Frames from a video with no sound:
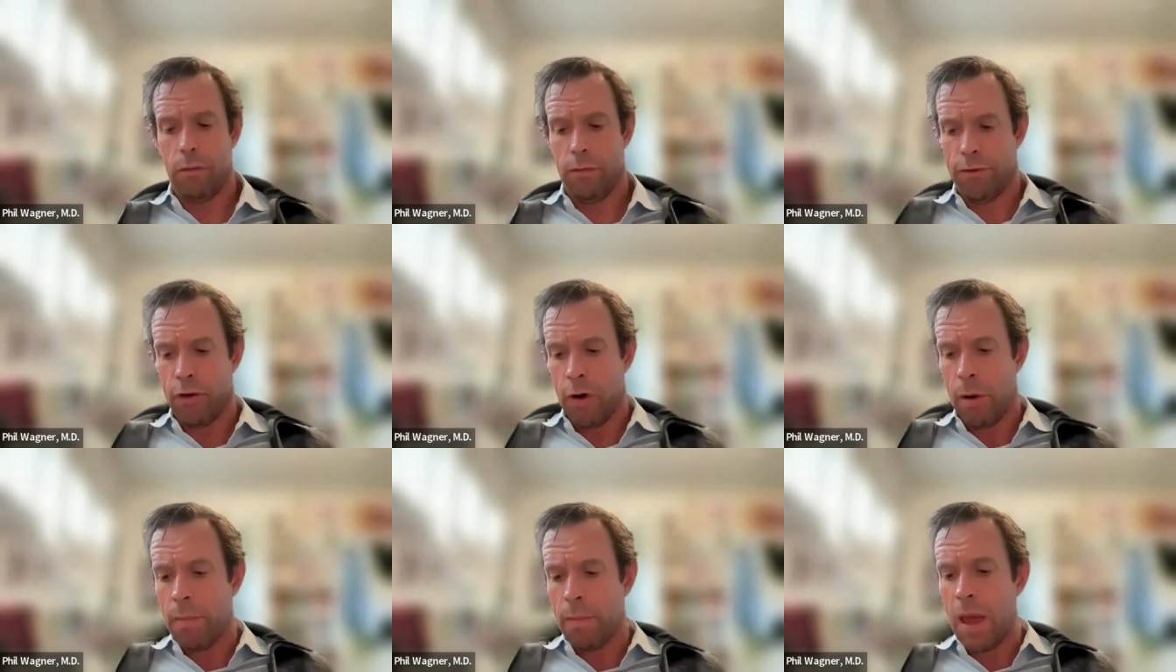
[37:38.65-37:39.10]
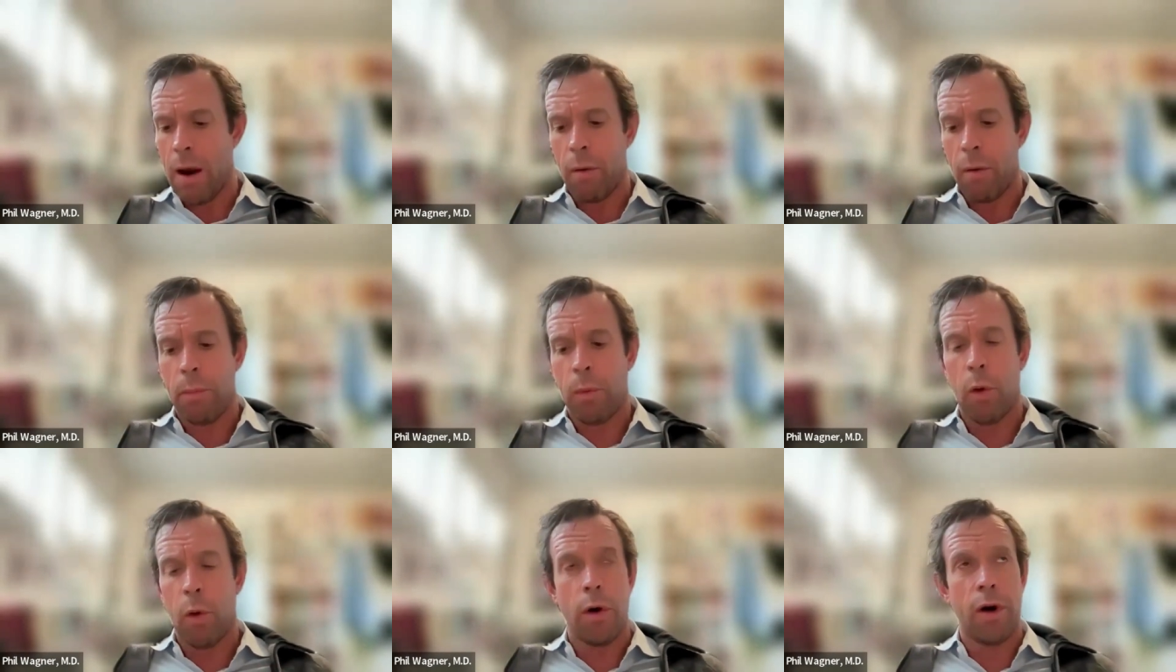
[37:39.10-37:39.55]
from that
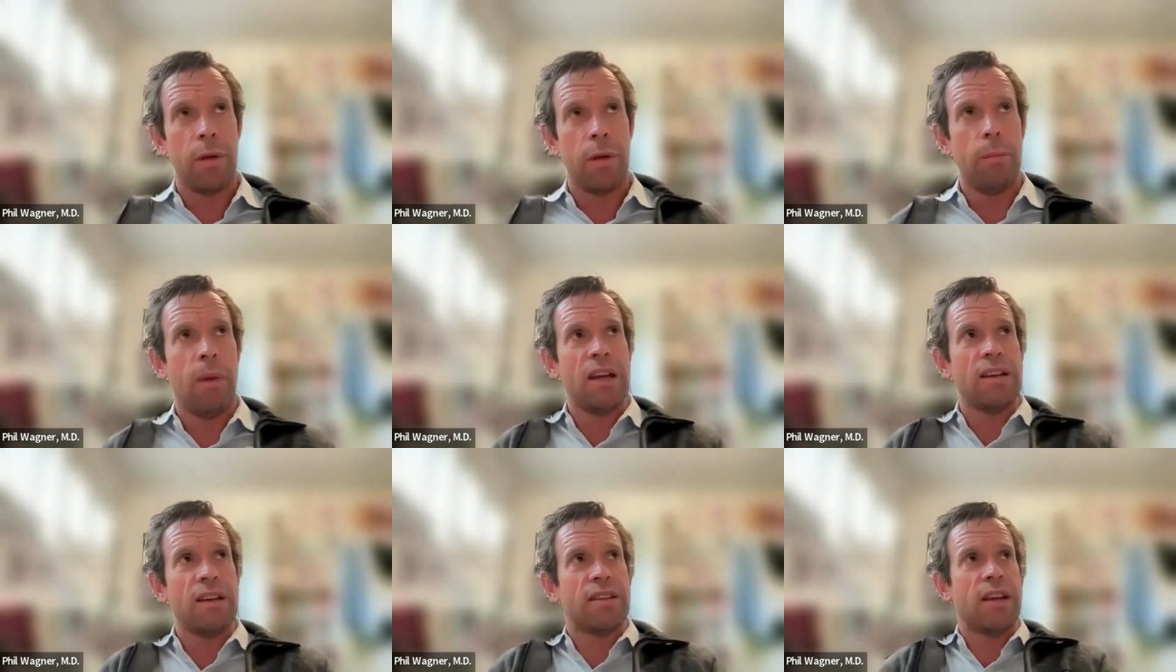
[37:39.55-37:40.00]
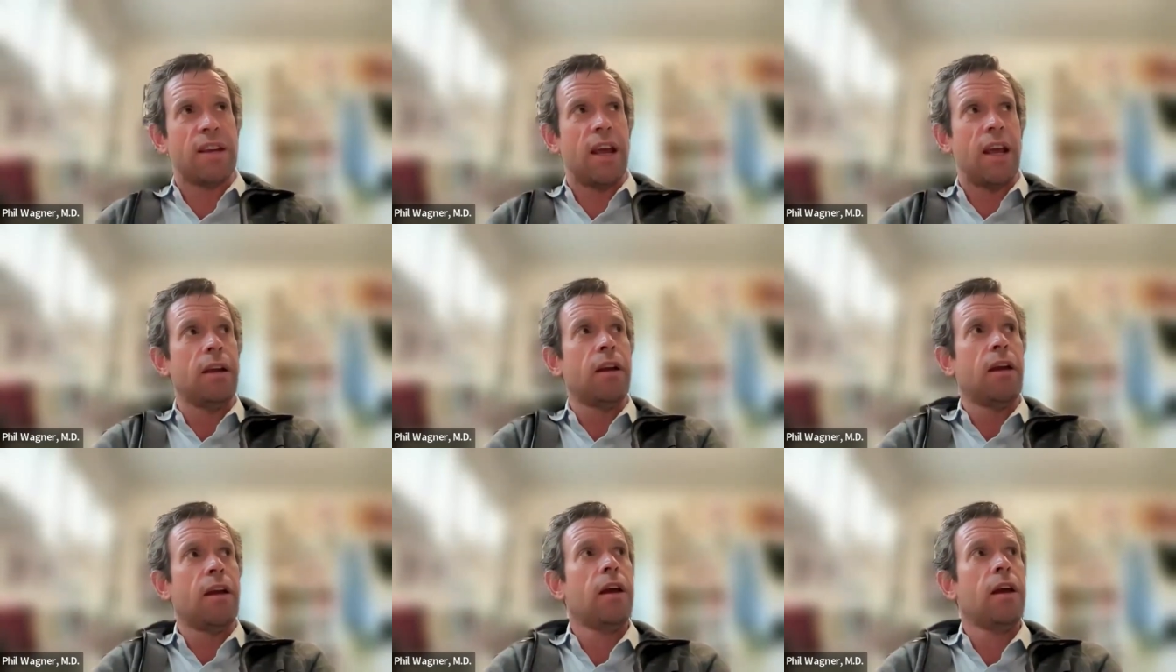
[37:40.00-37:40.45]
report it might
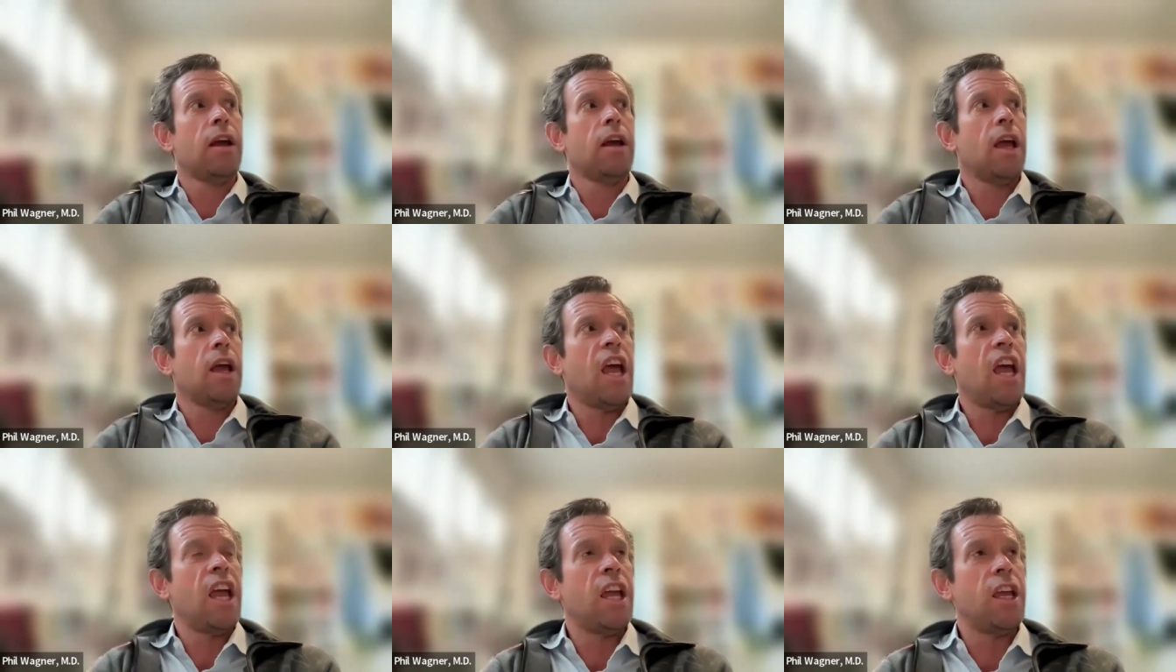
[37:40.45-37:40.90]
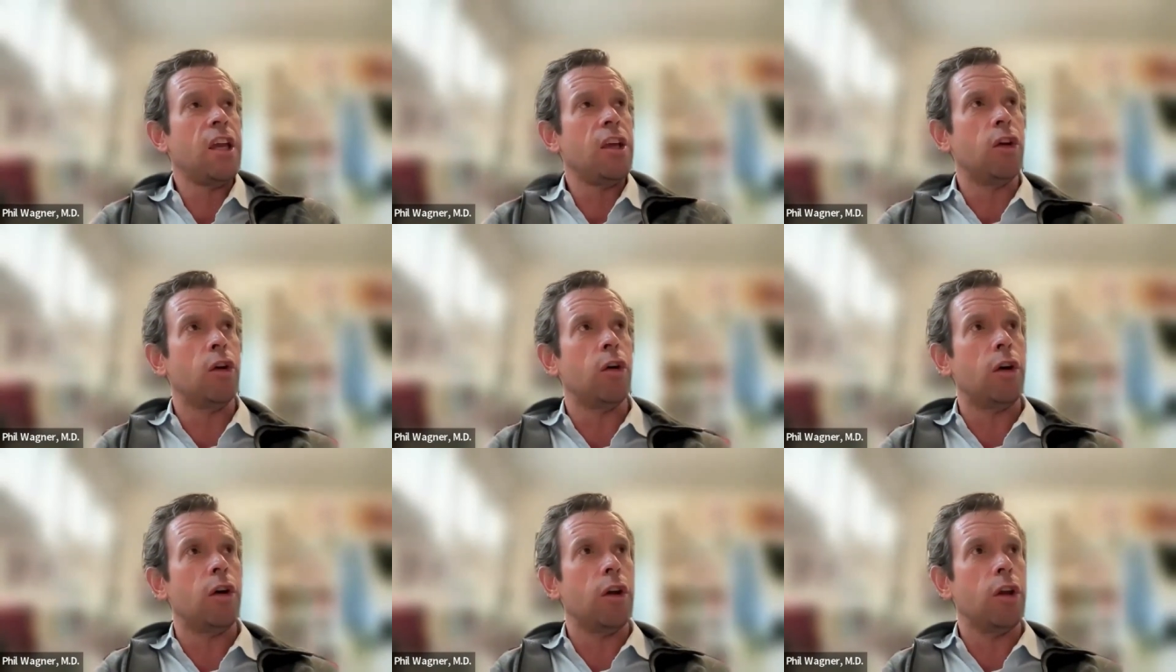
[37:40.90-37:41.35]
say hey
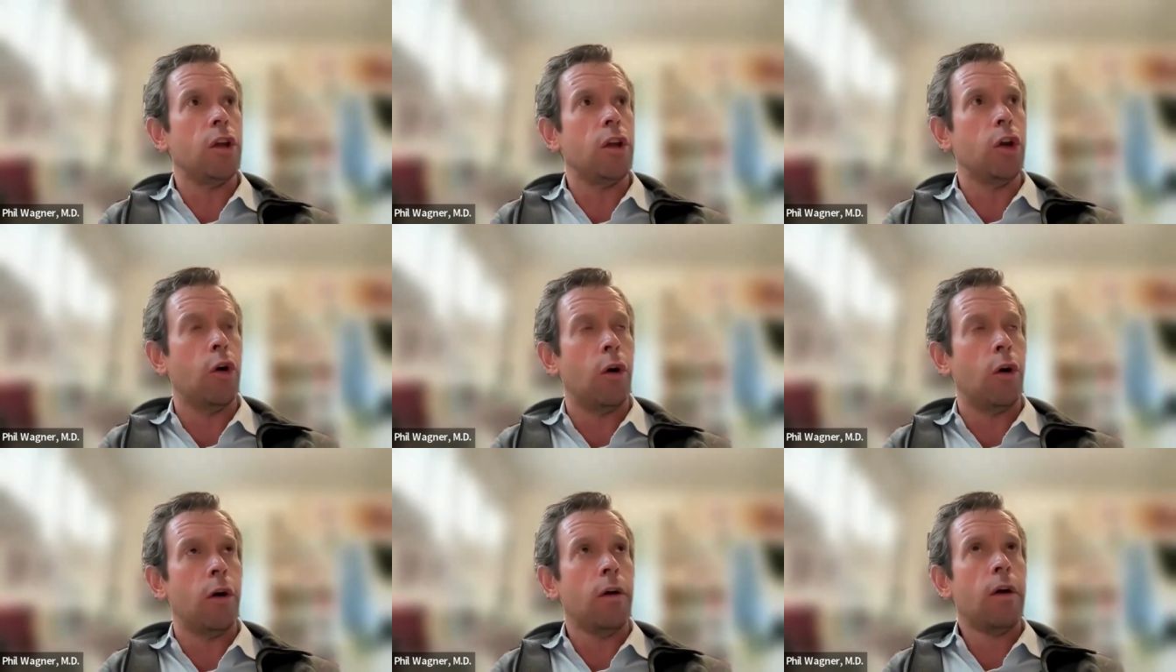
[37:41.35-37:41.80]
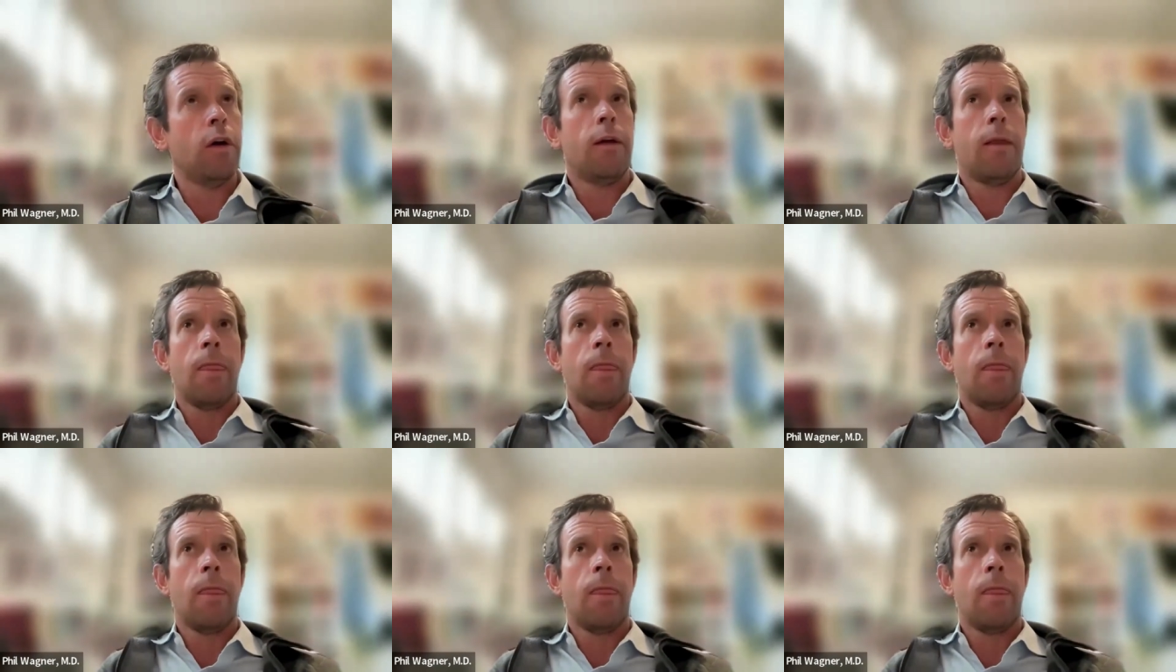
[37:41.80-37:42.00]
you're you're